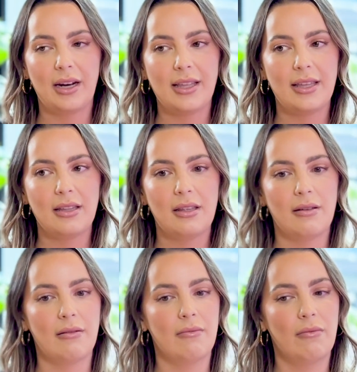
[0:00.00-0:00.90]
I think
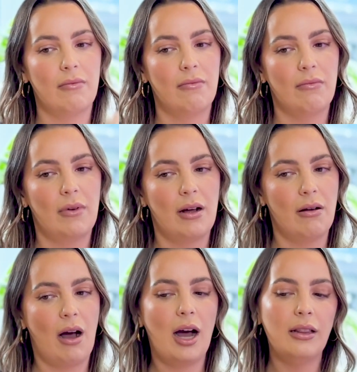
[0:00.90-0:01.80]
that
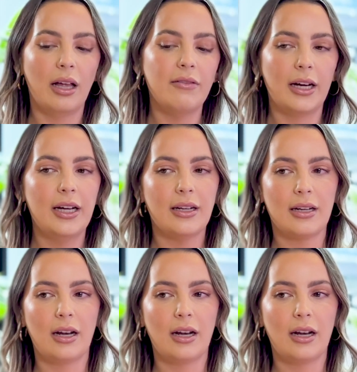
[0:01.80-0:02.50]
I love it.